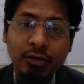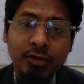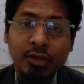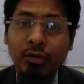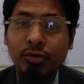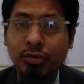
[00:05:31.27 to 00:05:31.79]

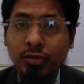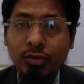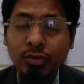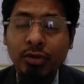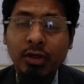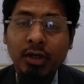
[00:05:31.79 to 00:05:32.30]

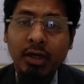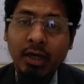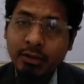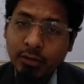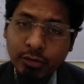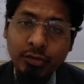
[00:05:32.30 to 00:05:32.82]
CO2
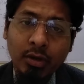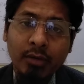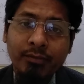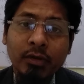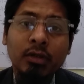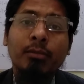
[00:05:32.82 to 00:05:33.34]
is also
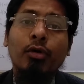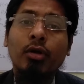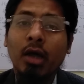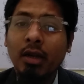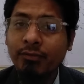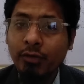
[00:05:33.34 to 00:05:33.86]
harmful. The more
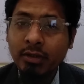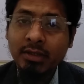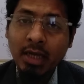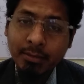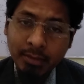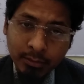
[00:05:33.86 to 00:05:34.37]
harmful is
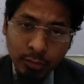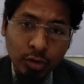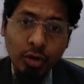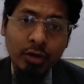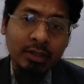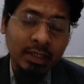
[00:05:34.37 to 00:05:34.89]
carbon
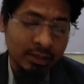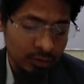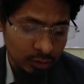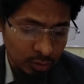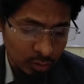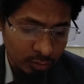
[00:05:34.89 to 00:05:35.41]
monoxide,
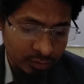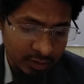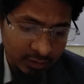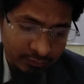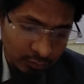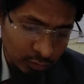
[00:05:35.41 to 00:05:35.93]
CO,
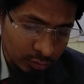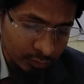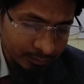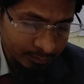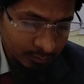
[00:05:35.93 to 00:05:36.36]
CH4.